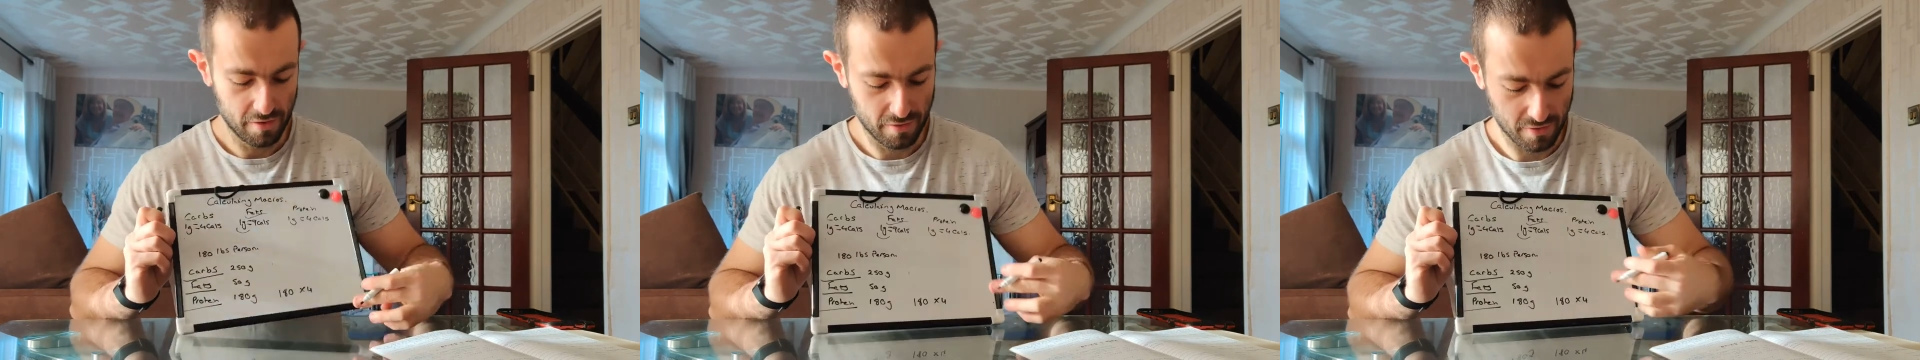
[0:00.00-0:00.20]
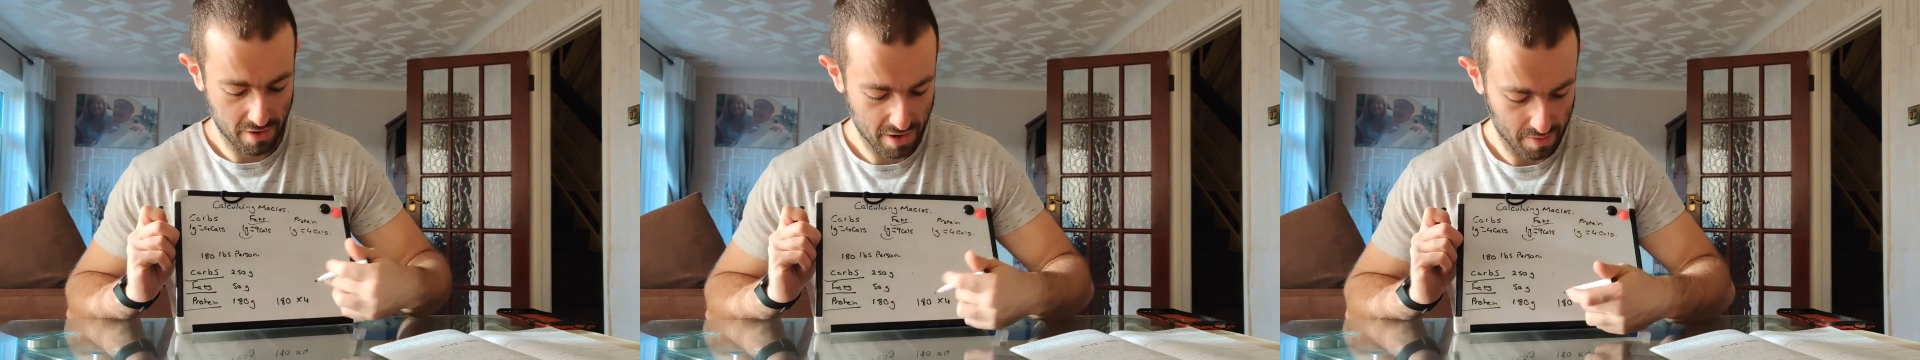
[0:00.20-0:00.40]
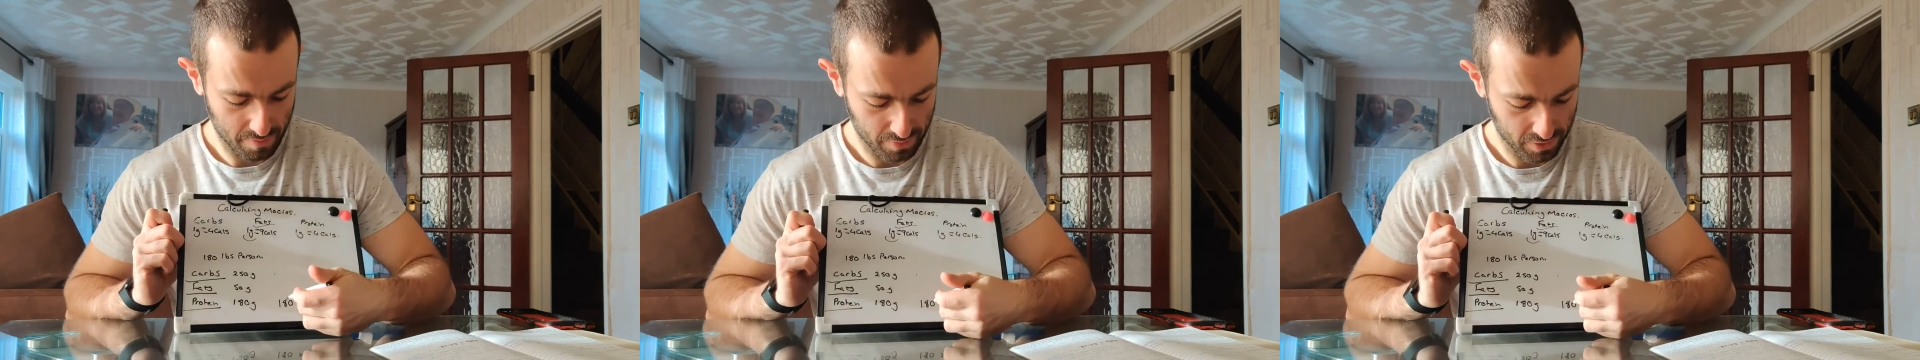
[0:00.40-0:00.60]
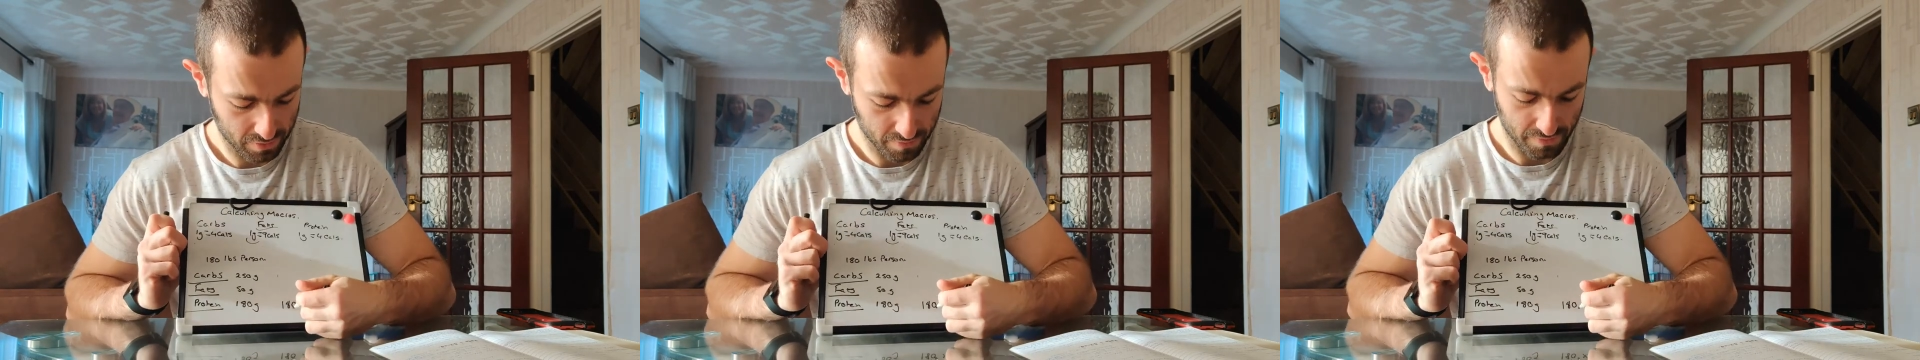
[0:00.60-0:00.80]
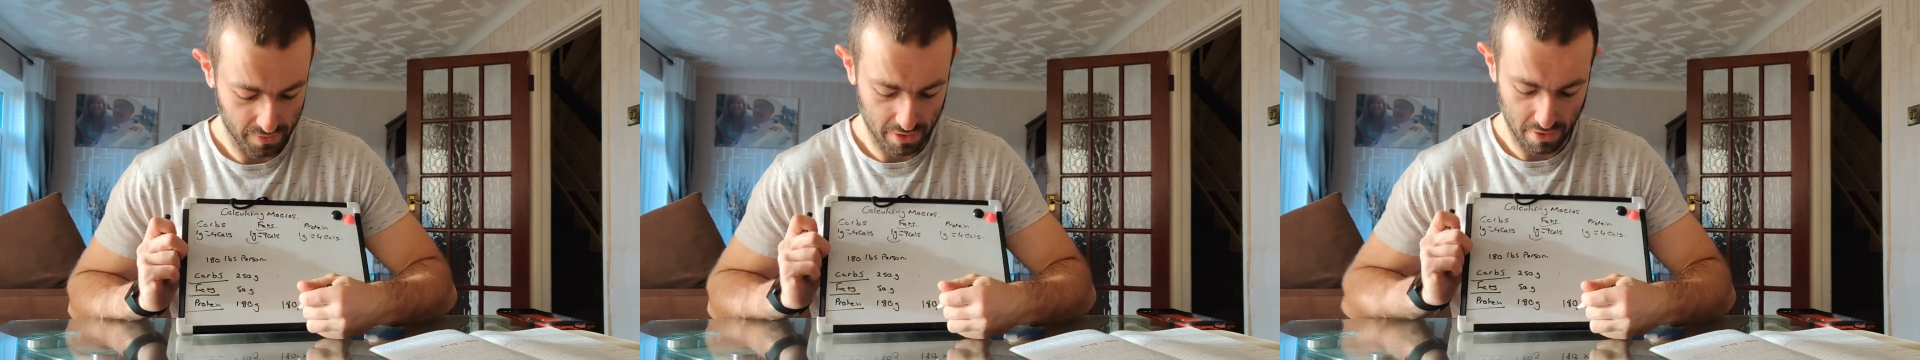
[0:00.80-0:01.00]
grams
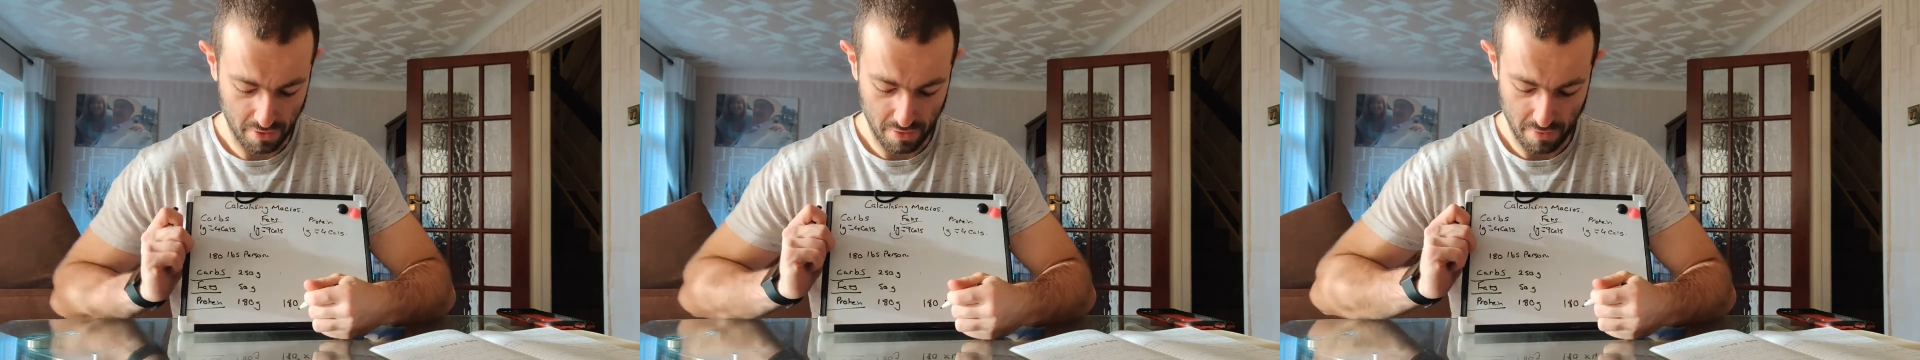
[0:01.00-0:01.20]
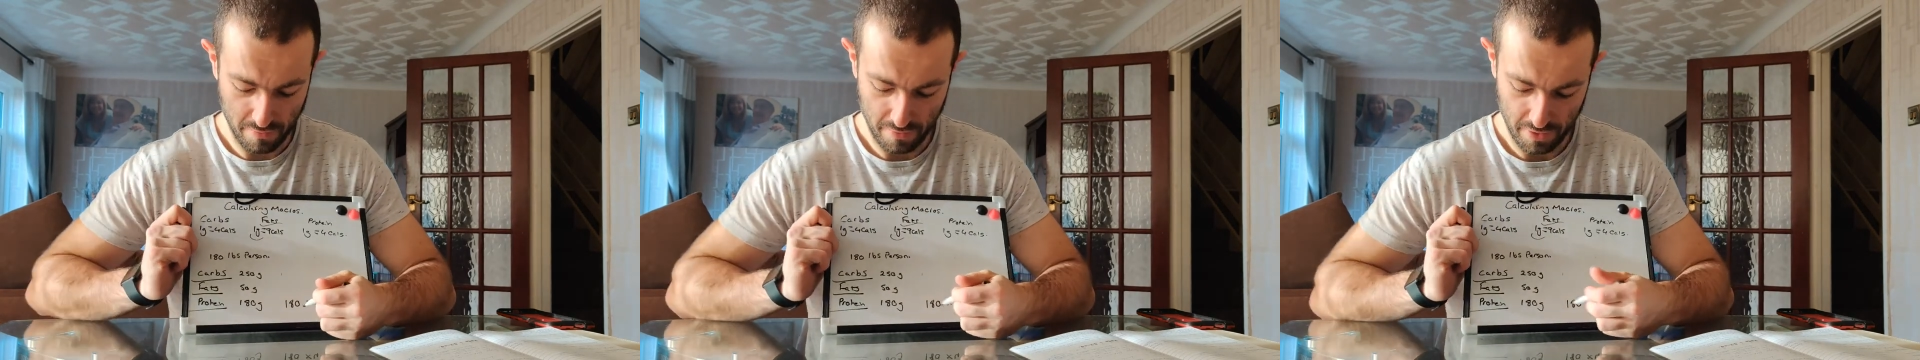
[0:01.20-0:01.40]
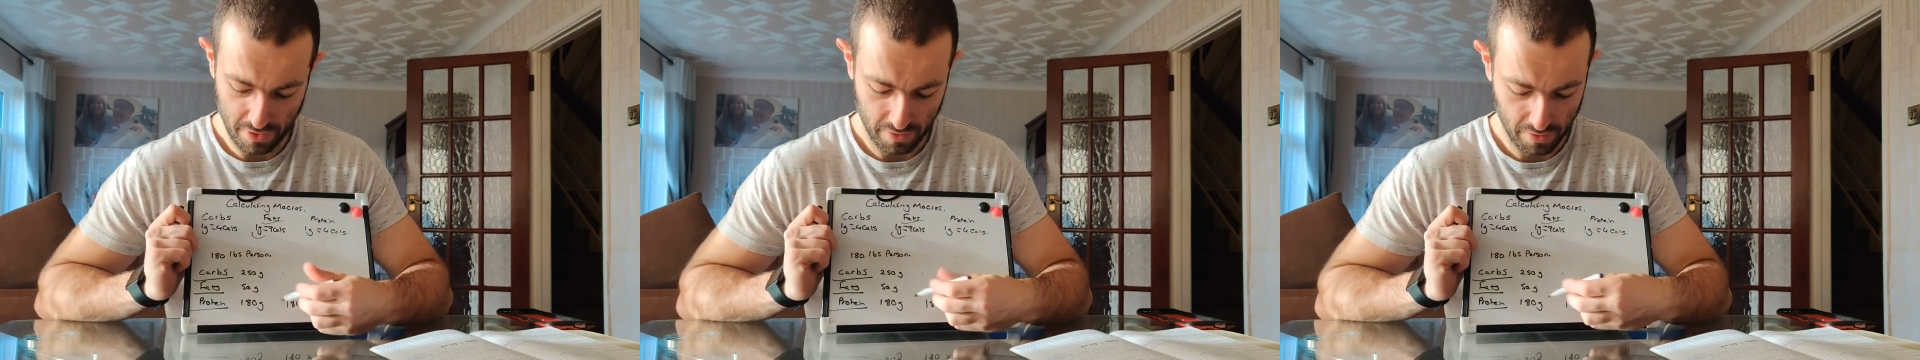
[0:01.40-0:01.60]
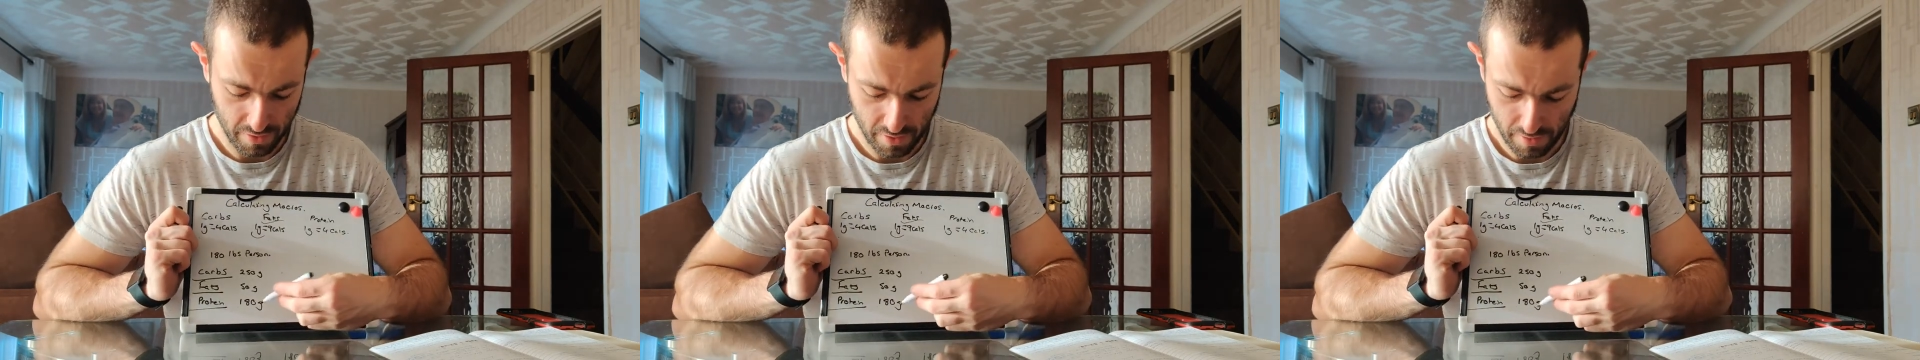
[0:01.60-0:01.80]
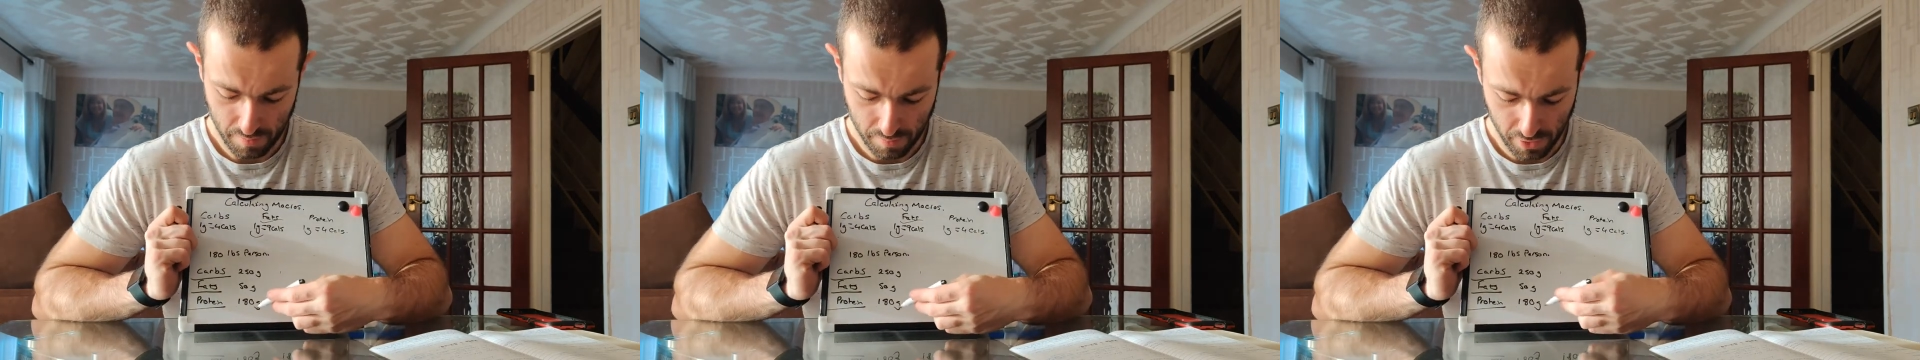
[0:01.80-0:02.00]
of
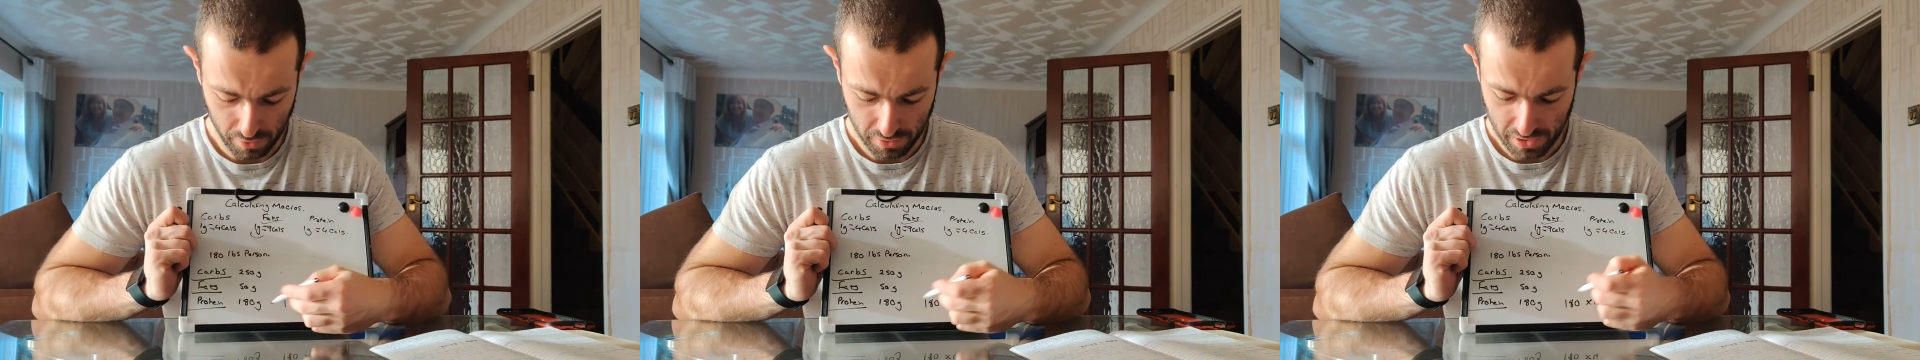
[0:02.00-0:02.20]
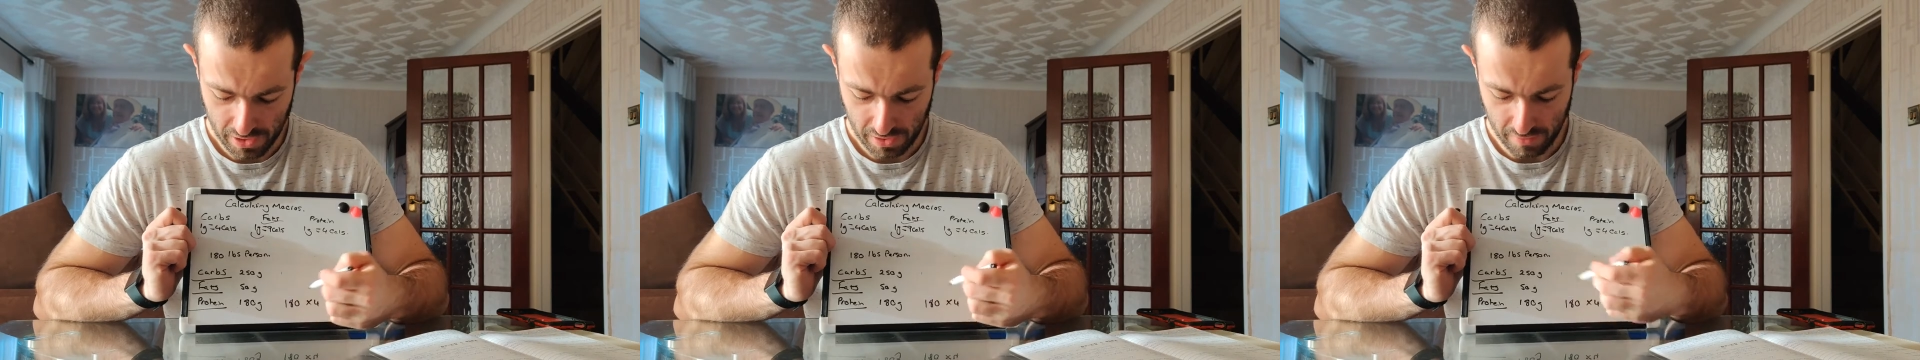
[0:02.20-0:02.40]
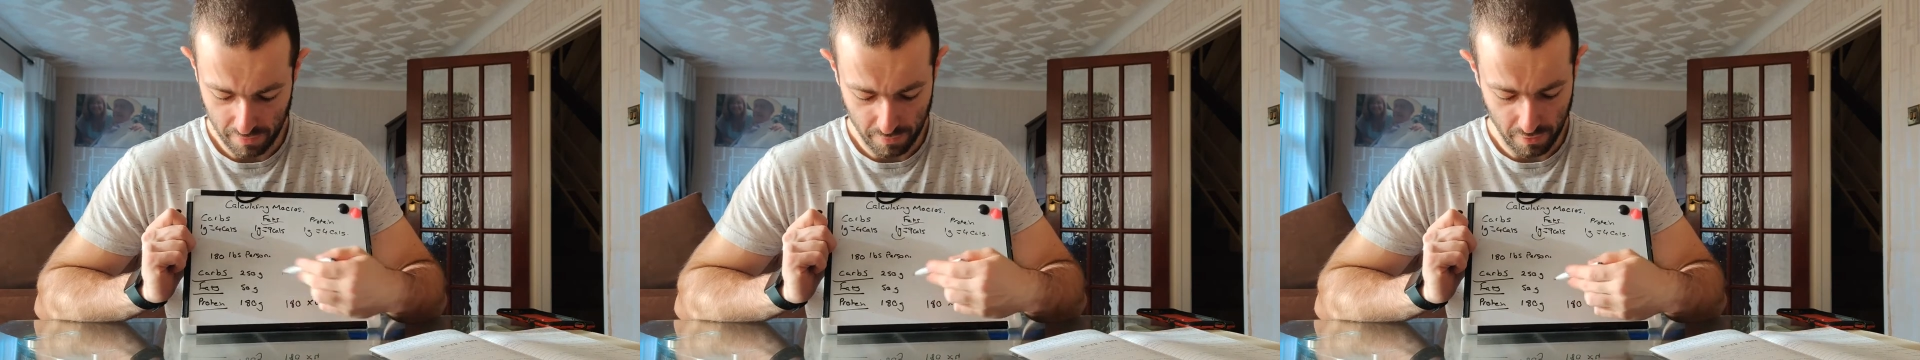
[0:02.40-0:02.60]
protein.